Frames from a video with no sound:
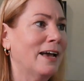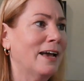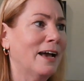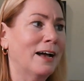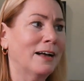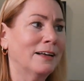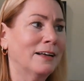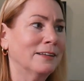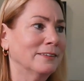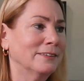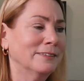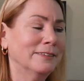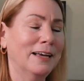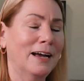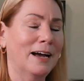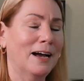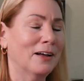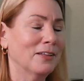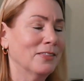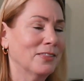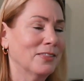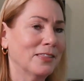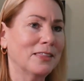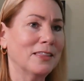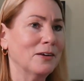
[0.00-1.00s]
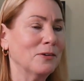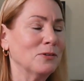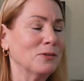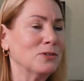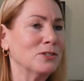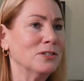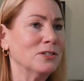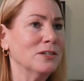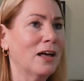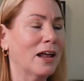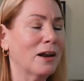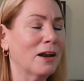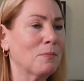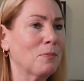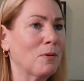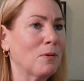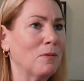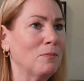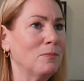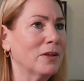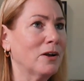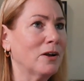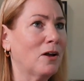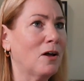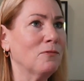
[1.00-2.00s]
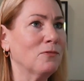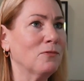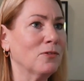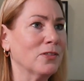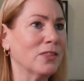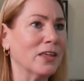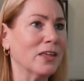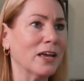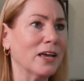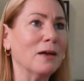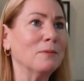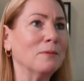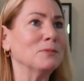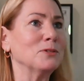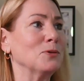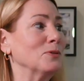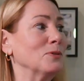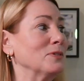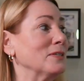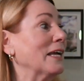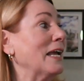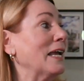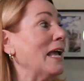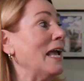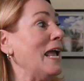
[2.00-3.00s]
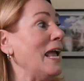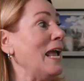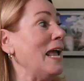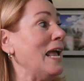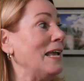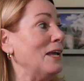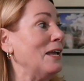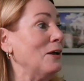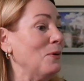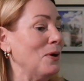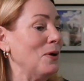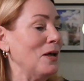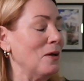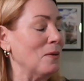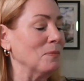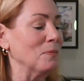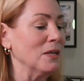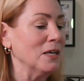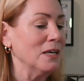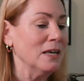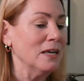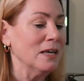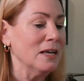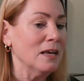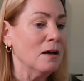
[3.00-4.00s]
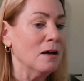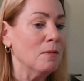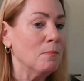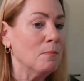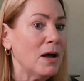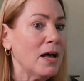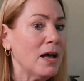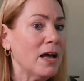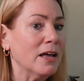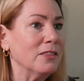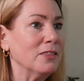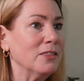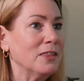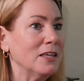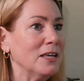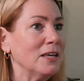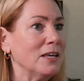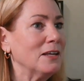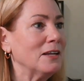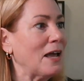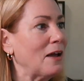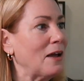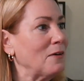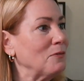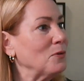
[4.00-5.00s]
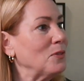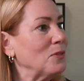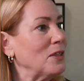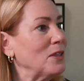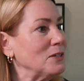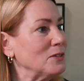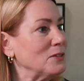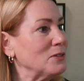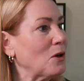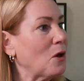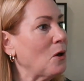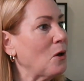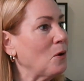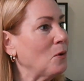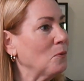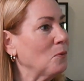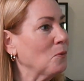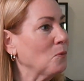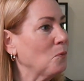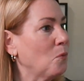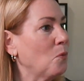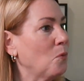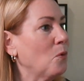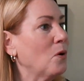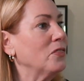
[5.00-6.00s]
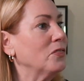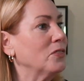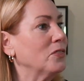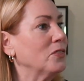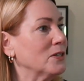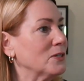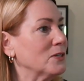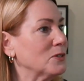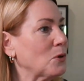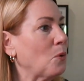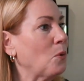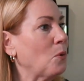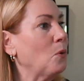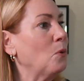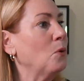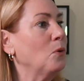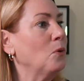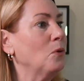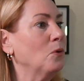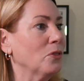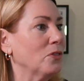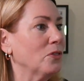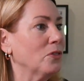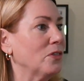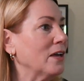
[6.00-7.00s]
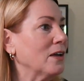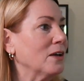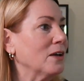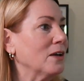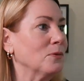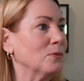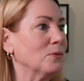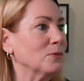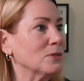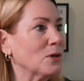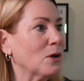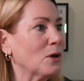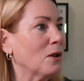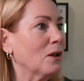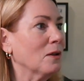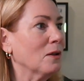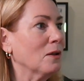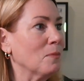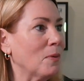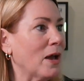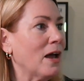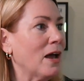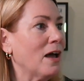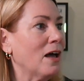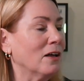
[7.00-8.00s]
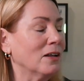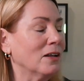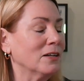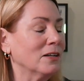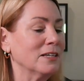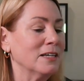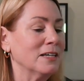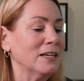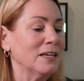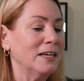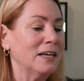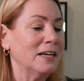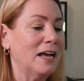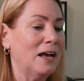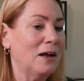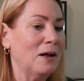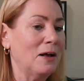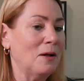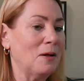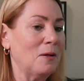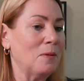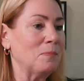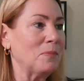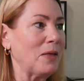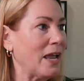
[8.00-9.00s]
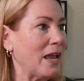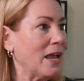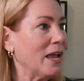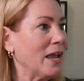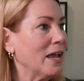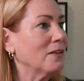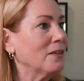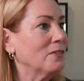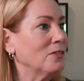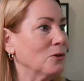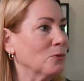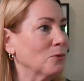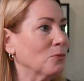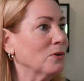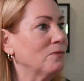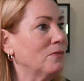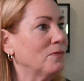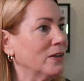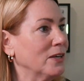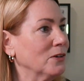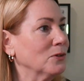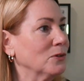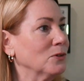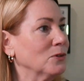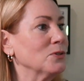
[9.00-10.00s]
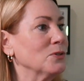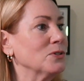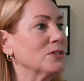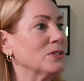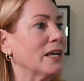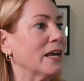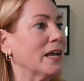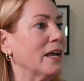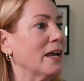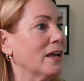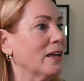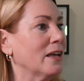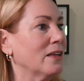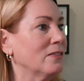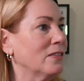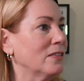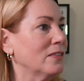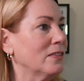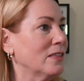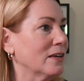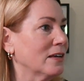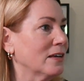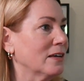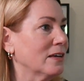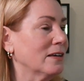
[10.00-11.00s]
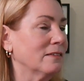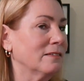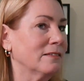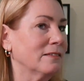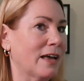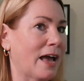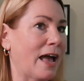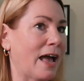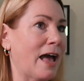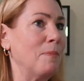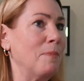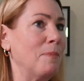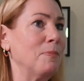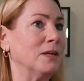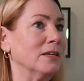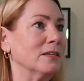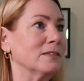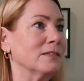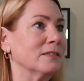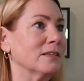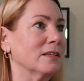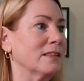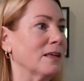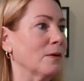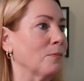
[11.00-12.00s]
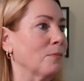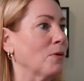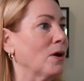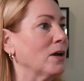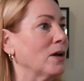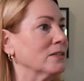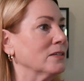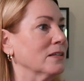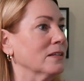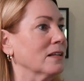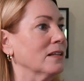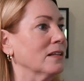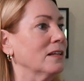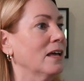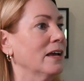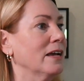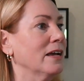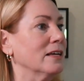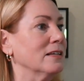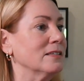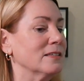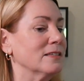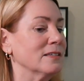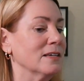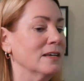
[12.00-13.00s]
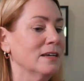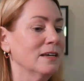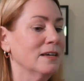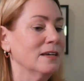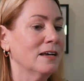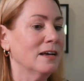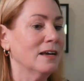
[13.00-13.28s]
Yeah. It was not a problem at all for them. So it's like, hey, go help. But then after they saw what this whole thing was all about, and the reveals and the happiness that they brought to the clients,